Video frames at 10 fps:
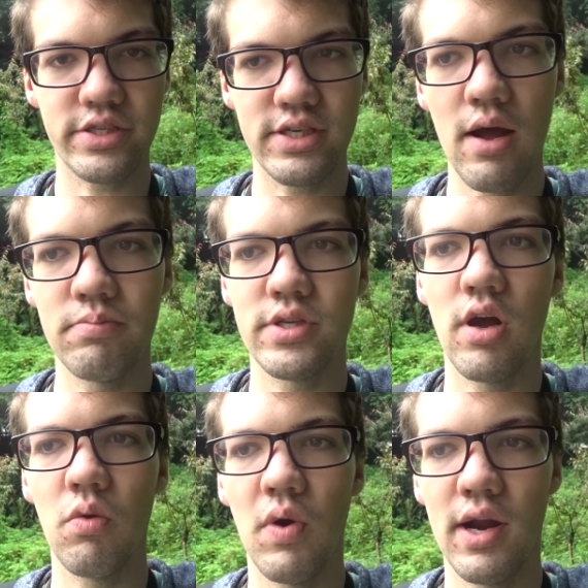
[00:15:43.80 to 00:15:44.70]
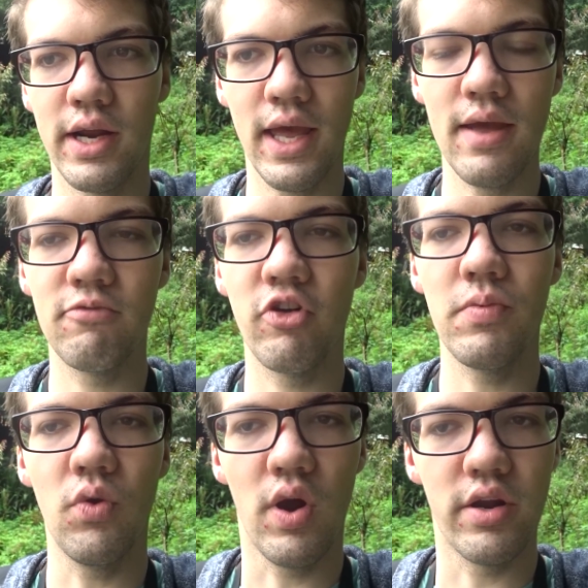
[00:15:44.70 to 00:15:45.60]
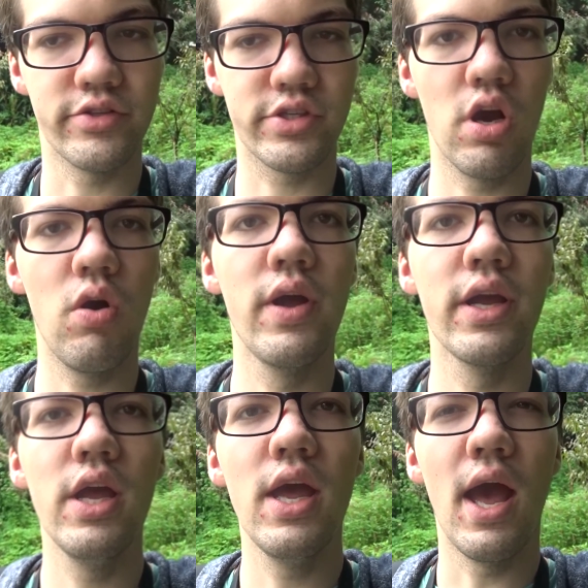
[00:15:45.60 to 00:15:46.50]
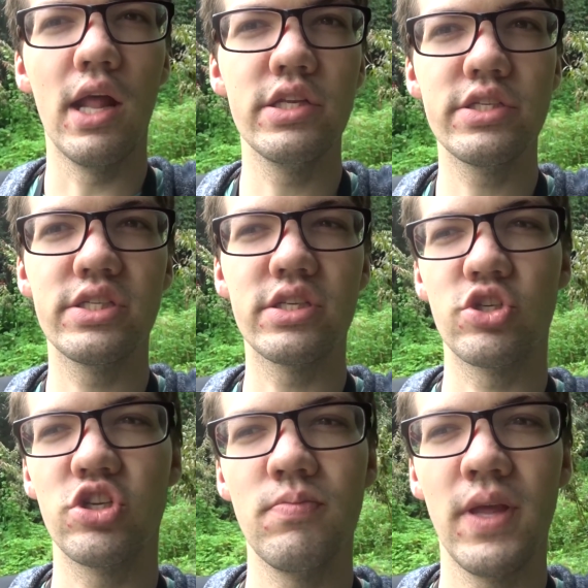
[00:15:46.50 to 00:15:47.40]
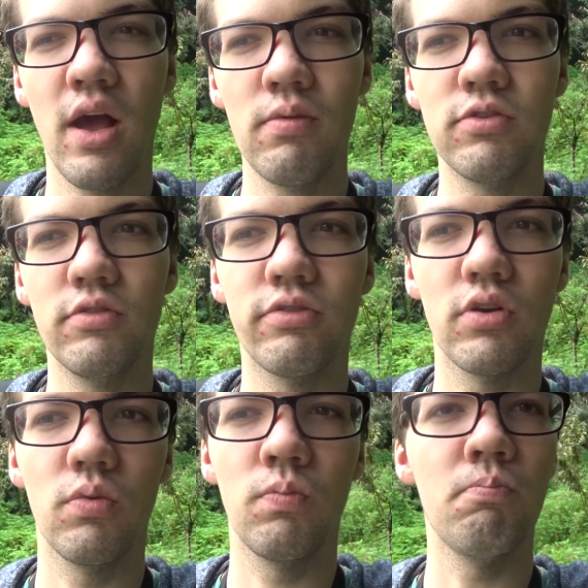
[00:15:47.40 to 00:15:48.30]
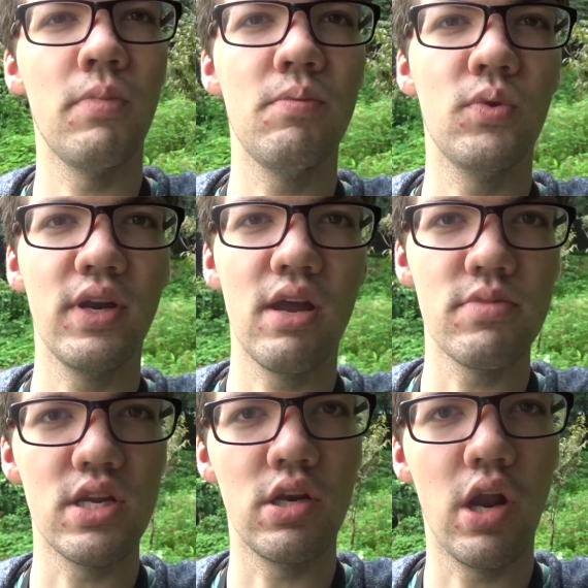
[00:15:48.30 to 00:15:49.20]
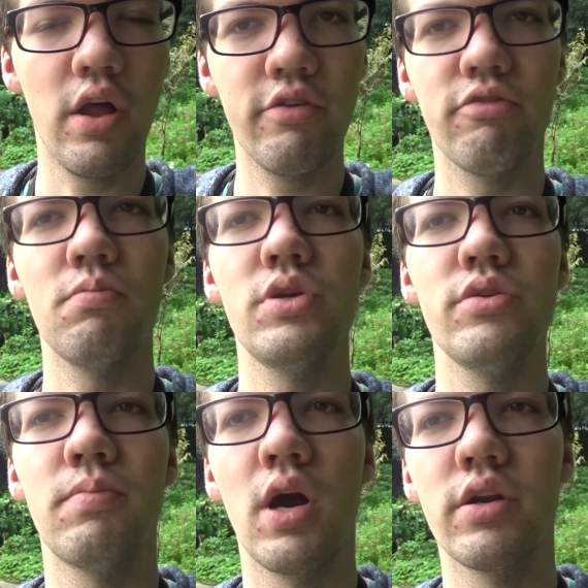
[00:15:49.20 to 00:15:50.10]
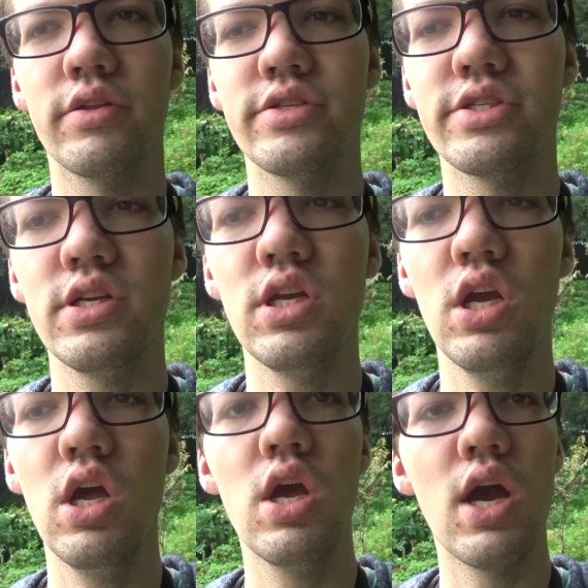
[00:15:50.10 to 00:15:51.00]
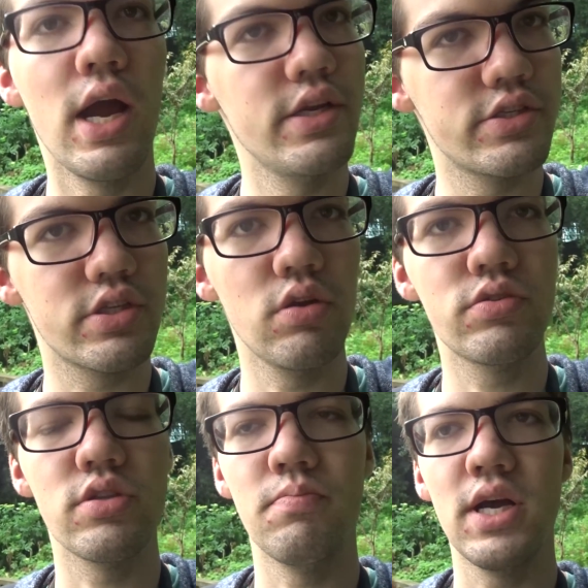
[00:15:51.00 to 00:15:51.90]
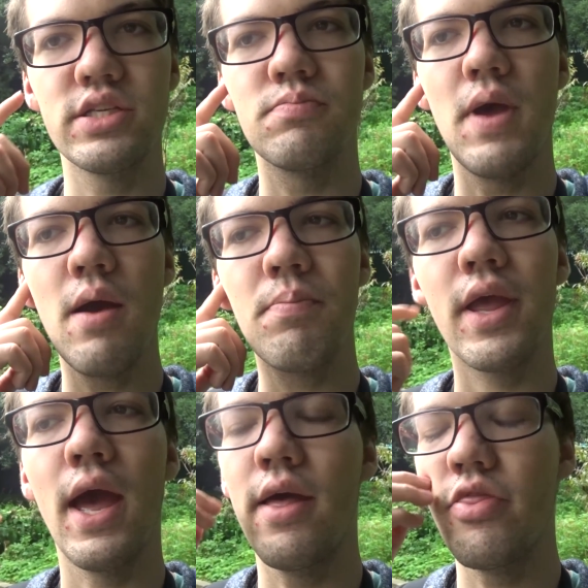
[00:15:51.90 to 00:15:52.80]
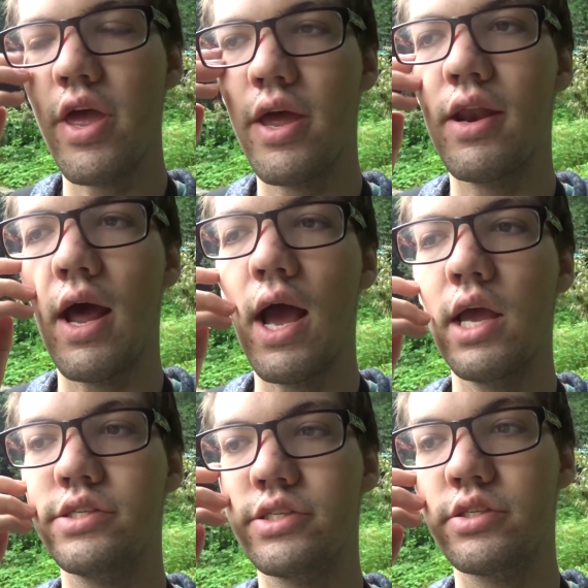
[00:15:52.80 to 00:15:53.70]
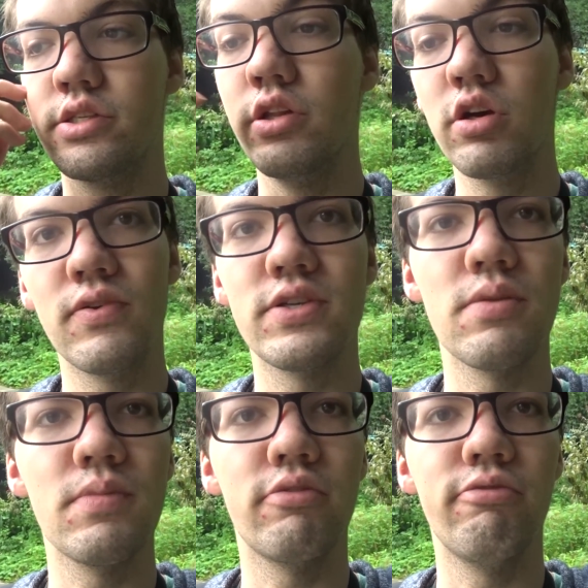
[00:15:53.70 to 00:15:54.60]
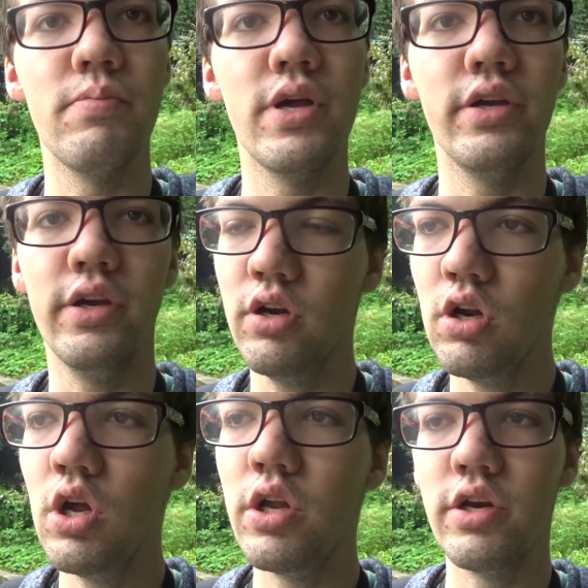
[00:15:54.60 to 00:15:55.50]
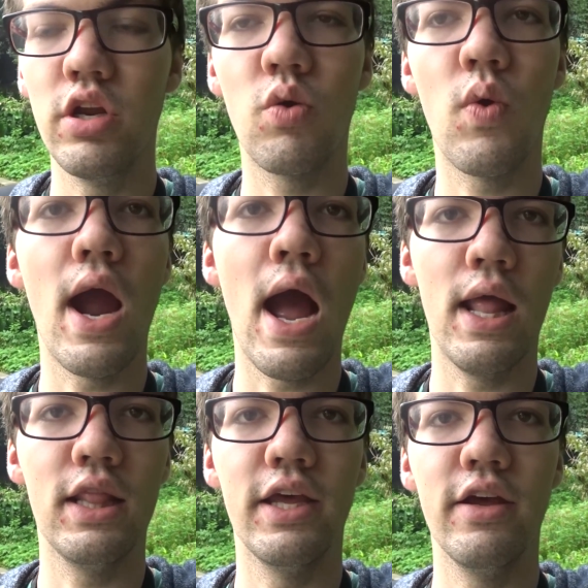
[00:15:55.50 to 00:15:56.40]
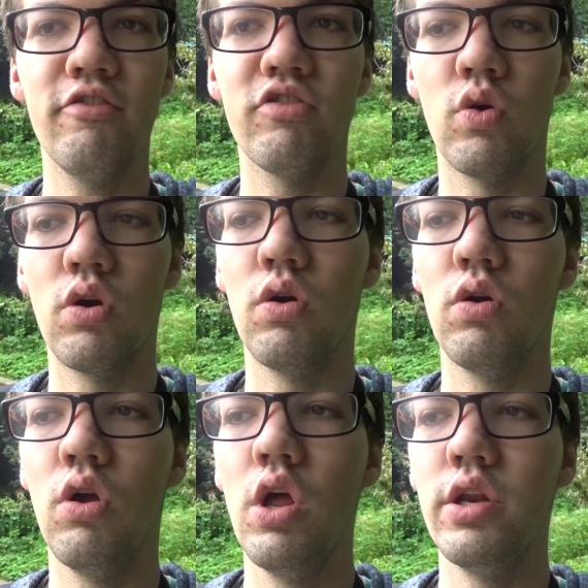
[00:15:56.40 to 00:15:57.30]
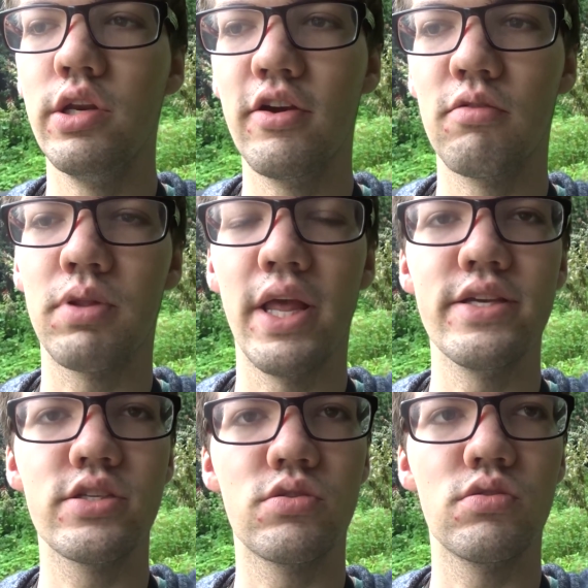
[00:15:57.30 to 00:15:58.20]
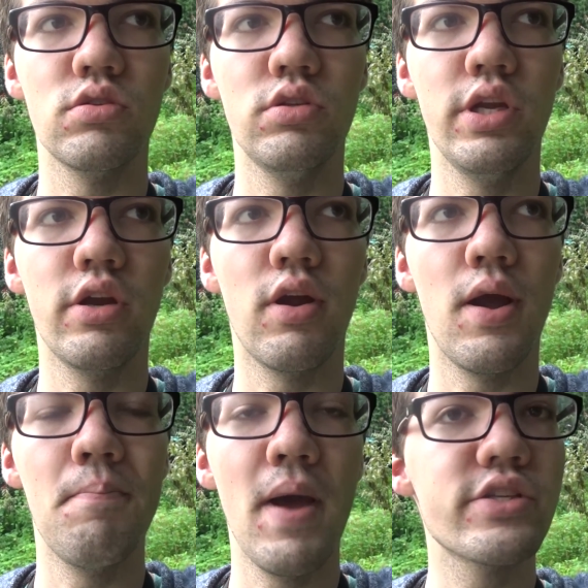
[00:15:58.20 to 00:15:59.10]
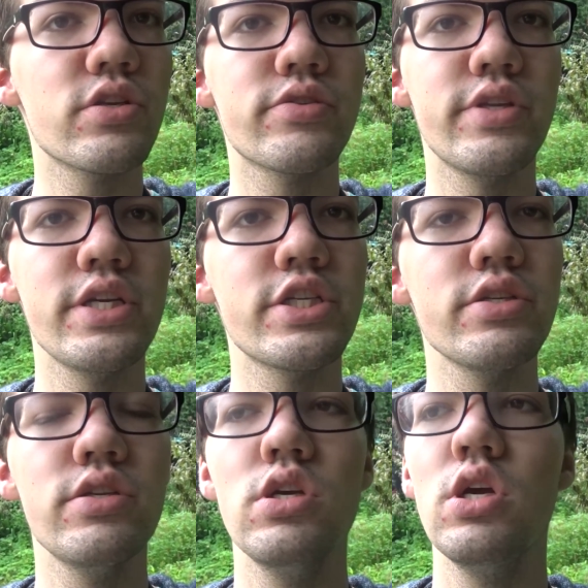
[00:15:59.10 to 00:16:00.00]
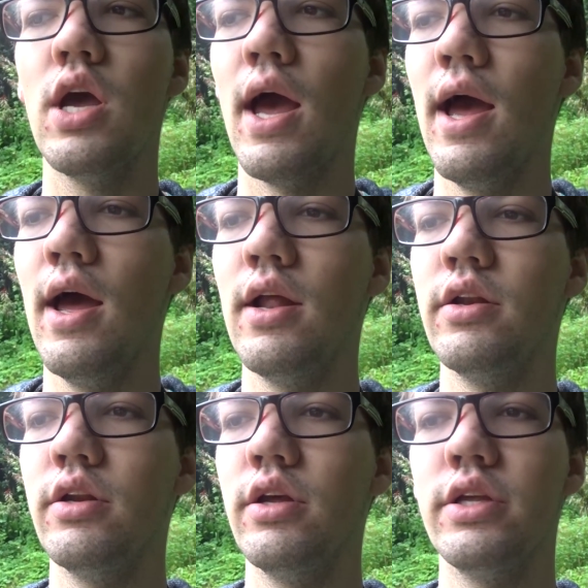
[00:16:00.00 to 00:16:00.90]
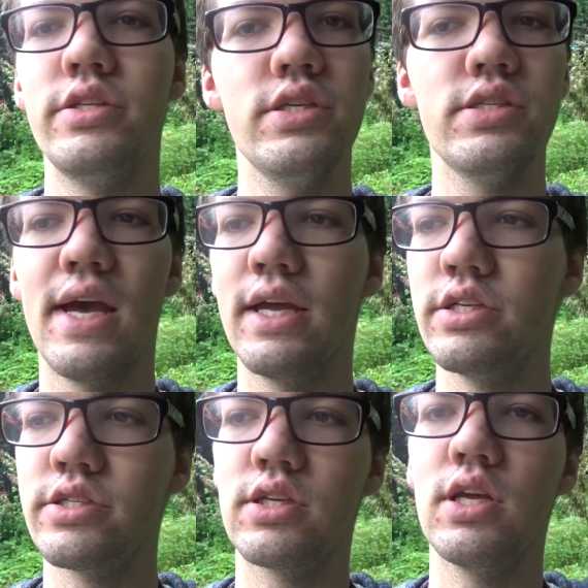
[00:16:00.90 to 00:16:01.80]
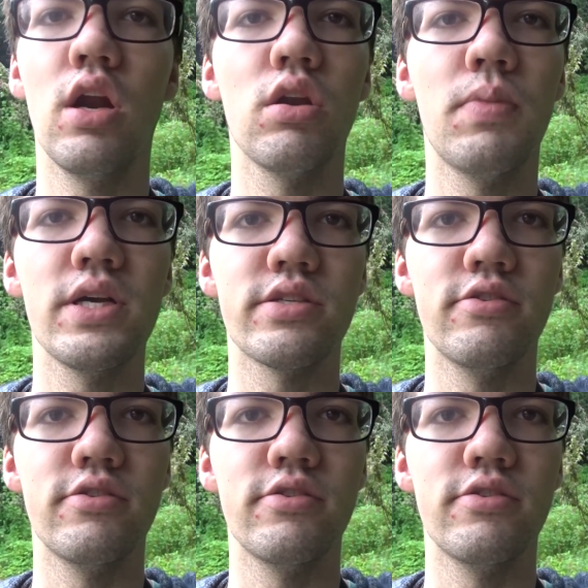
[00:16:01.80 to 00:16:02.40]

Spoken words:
stops are, where it came from, and where it's going. And this is extremely helpful for maybe when I'm in an unfamiliar part of the city. I just go to the bus map and then I look for something familiar near where I live or near a place near a metro station, and it's easy. I can just get on a bus